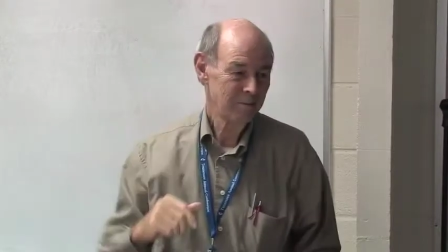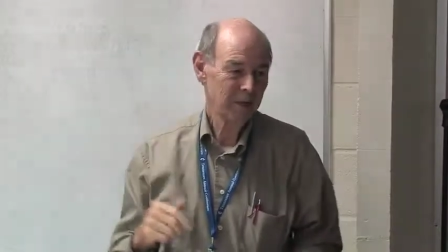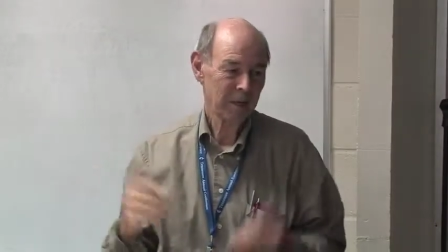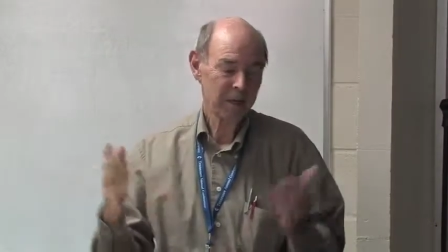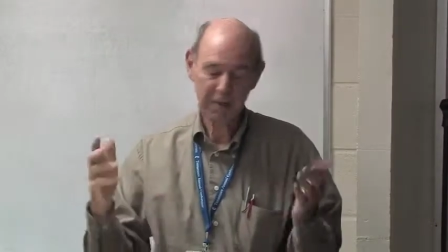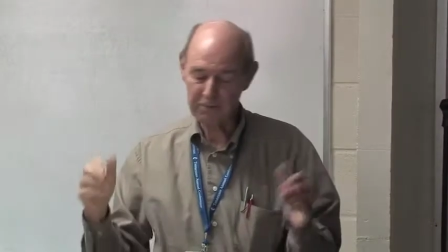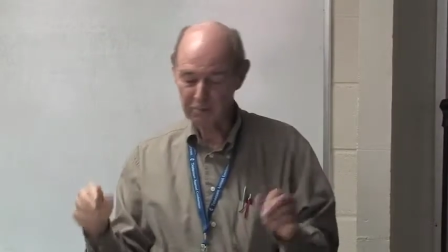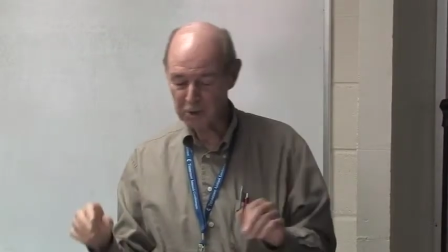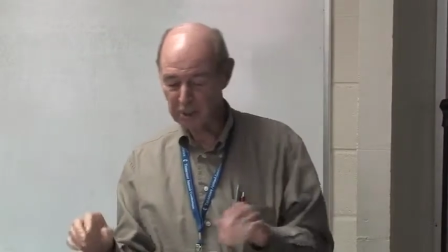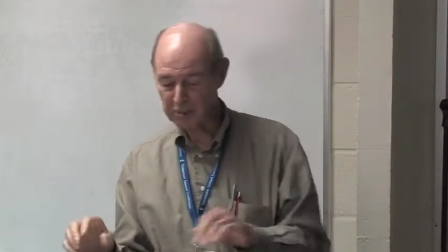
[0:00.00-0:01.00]
Uh, I never
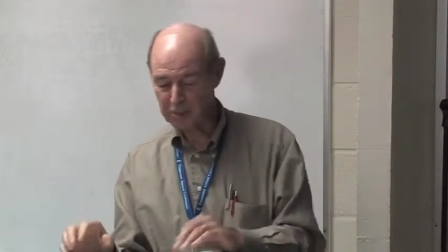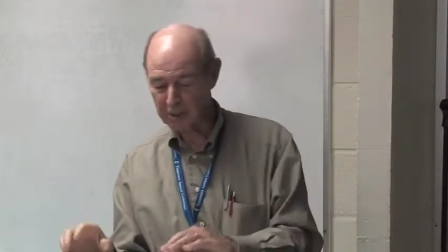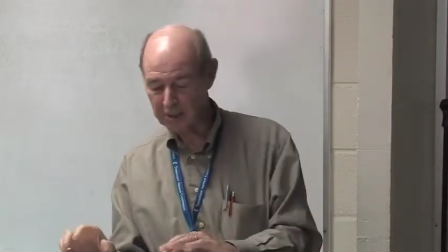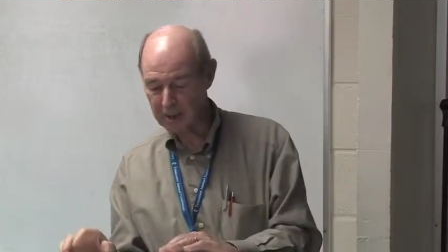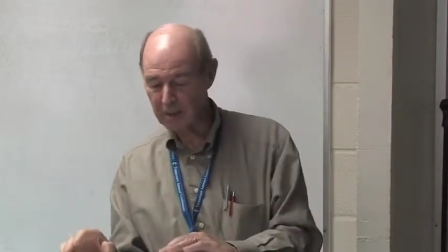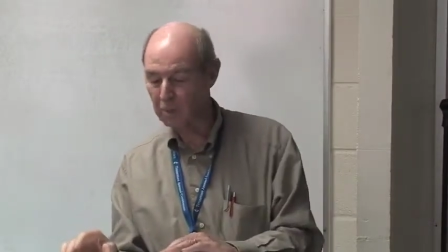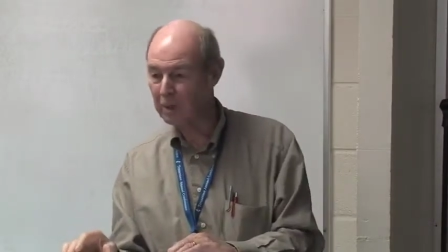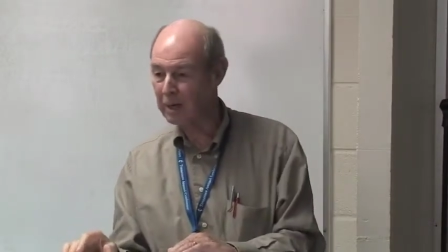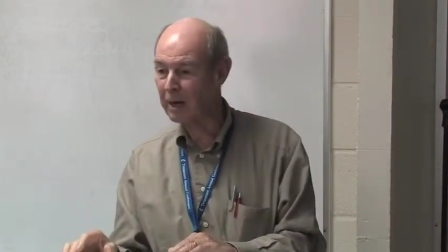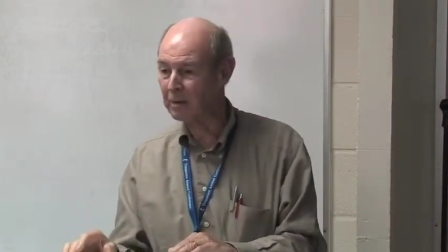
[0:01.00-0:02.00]
was able to get that
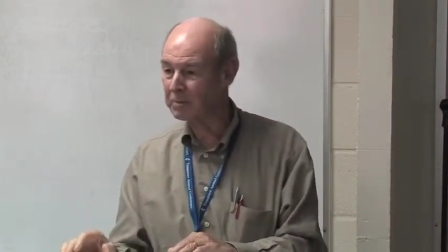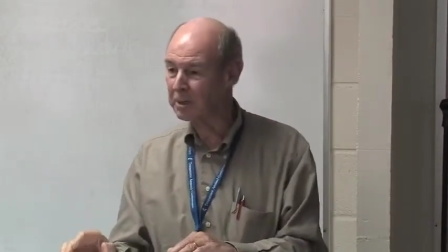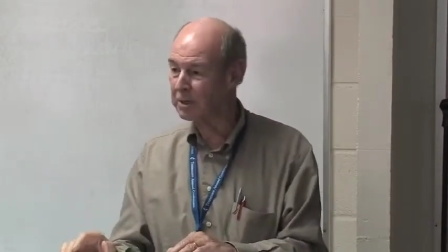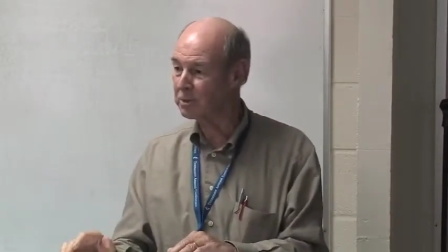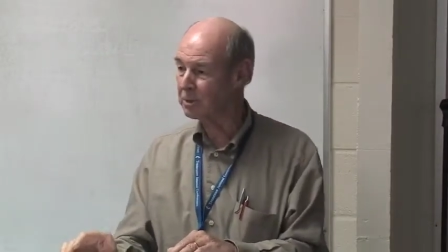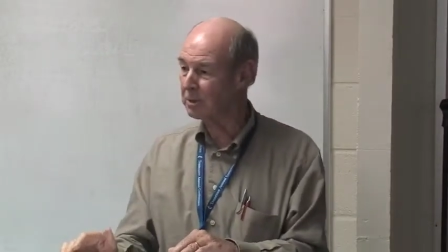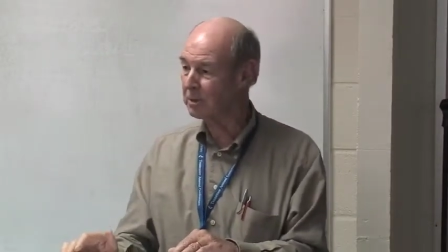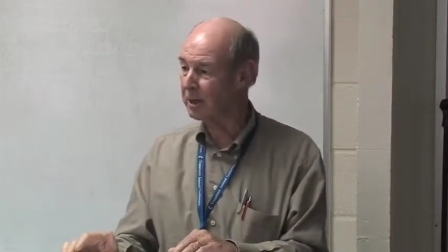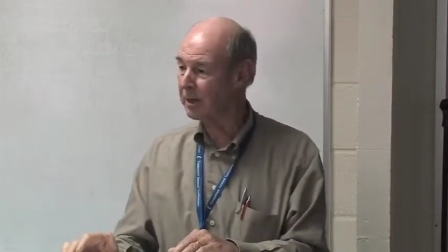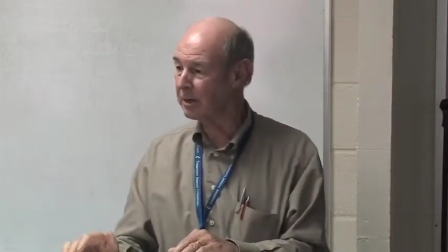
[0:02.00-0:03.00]
one out because it
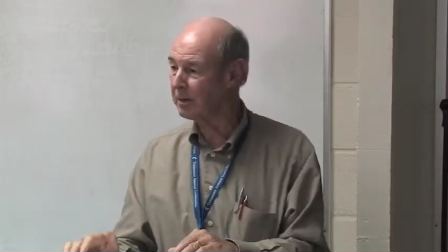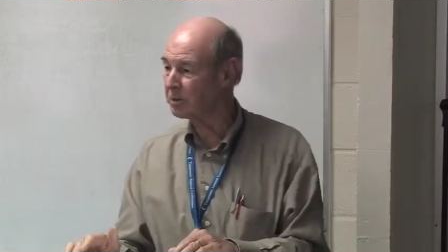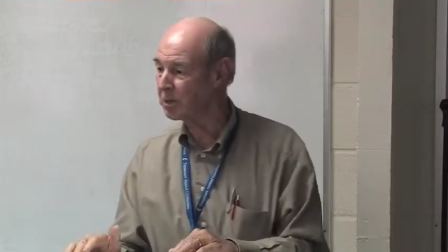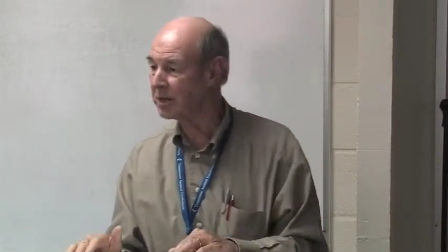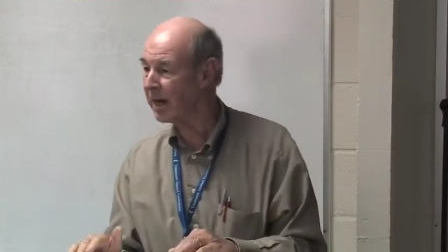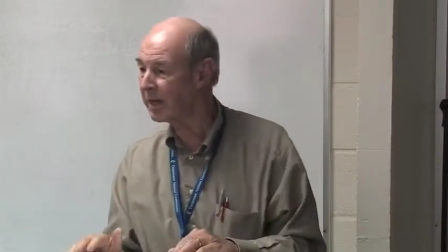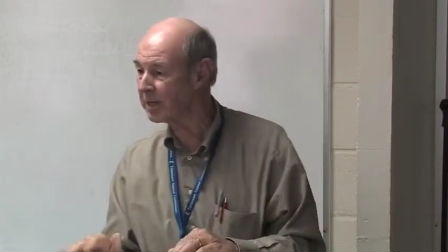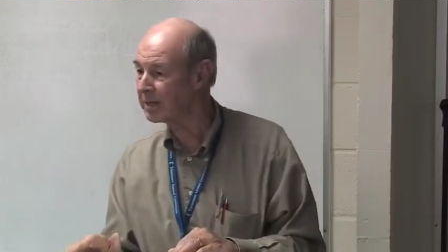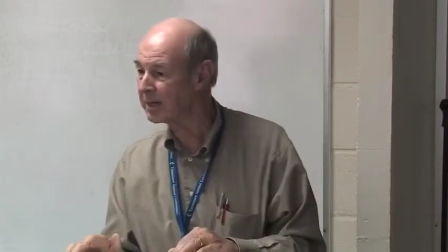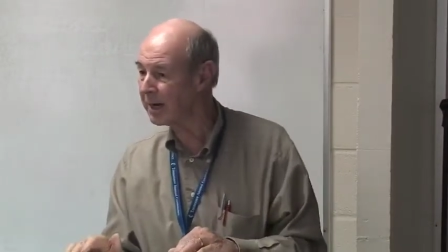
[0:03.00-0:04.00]
looked like I was
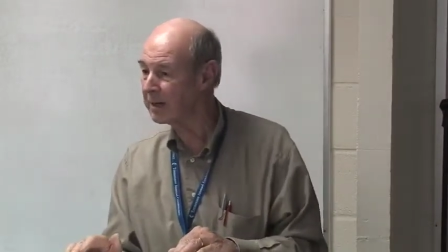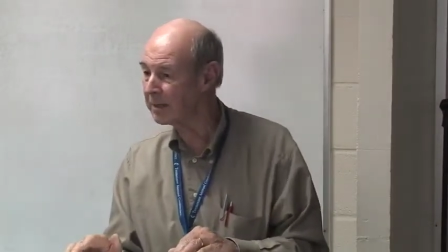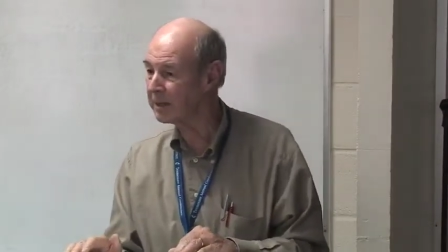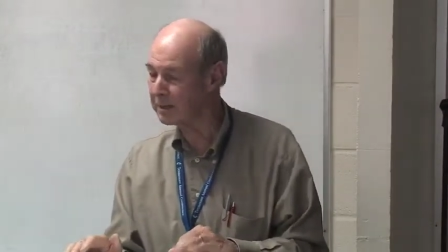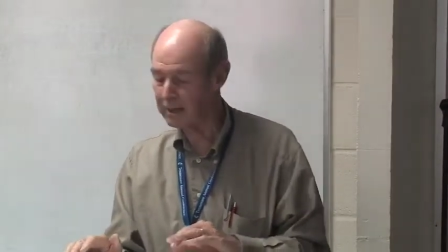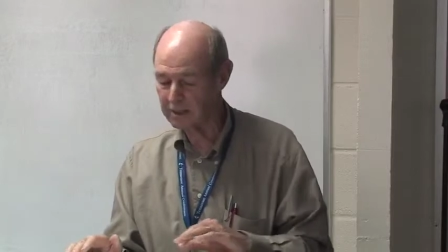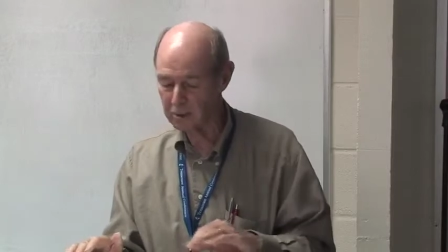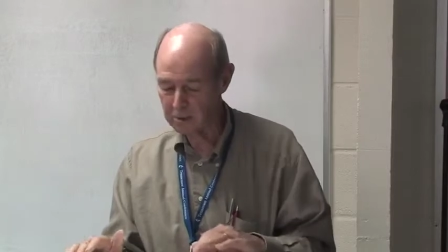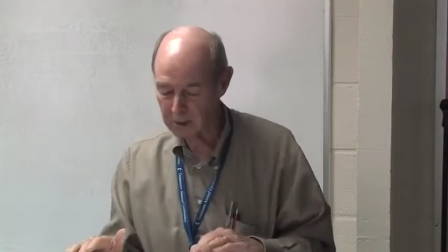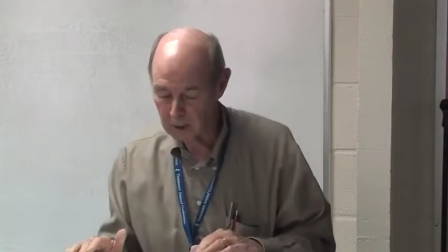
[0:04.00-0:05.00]
attacking tithing, and
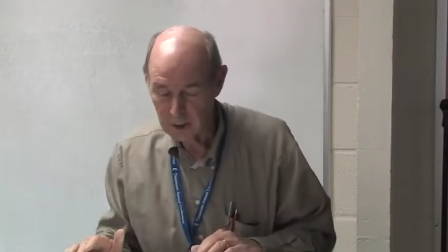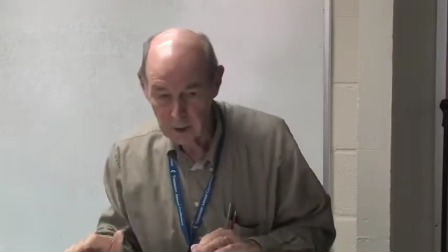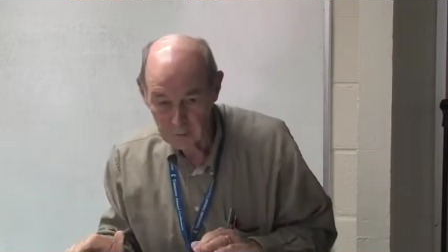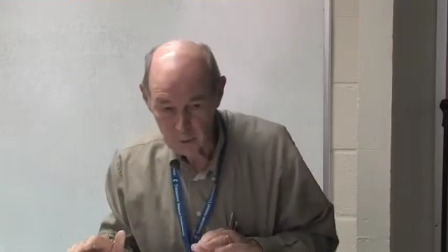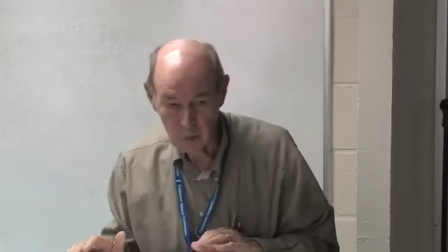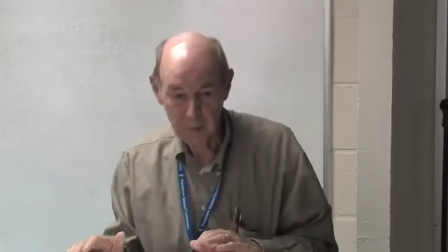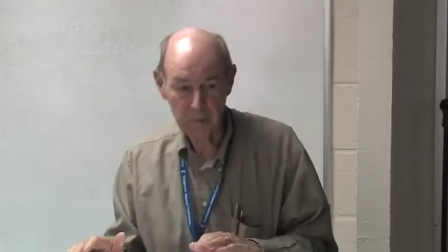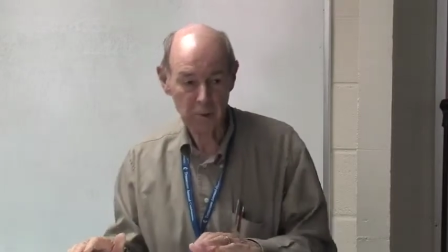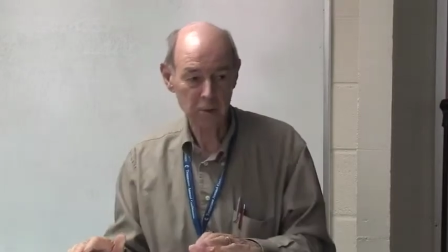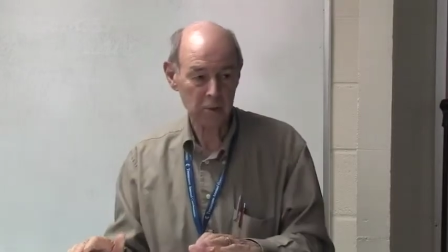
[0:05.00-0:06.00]
that's even though
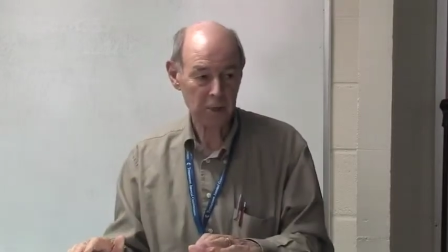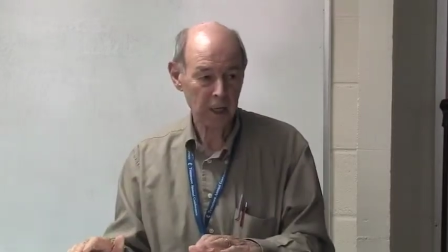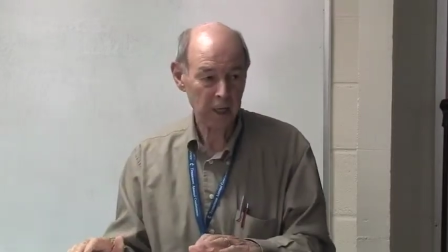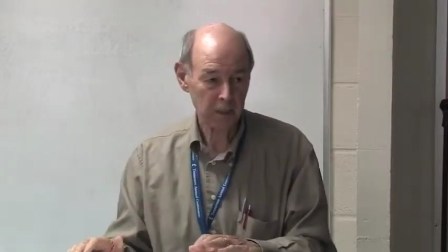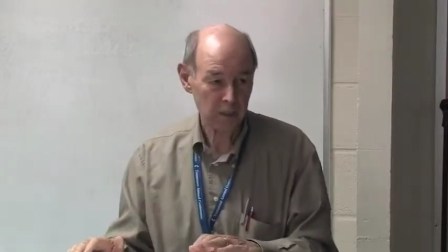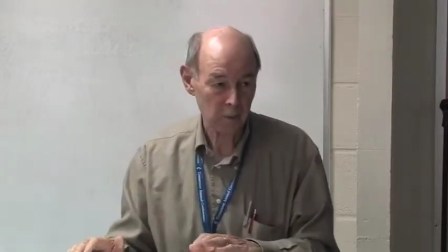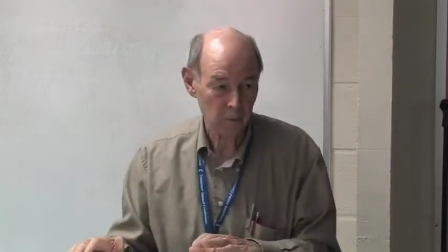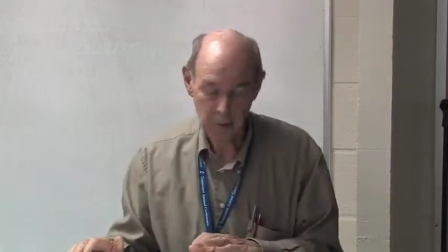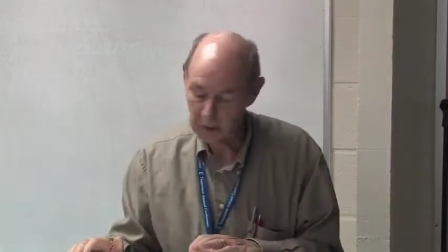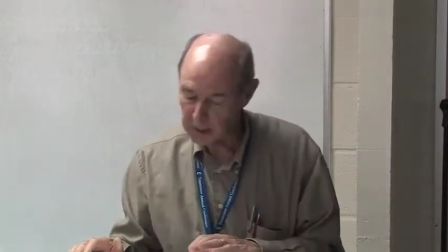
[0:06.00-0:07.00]
people don't tie it, they don't
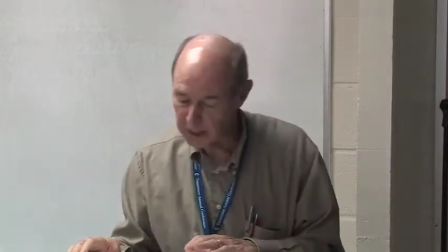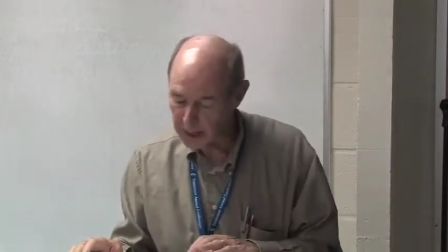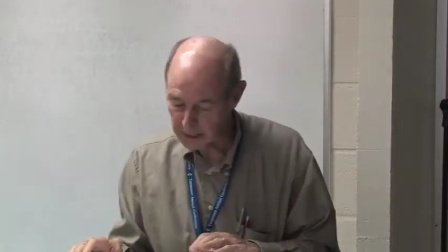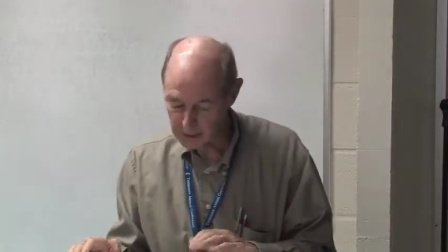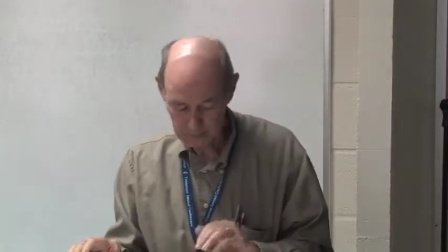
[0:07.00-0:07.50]
want it attacked.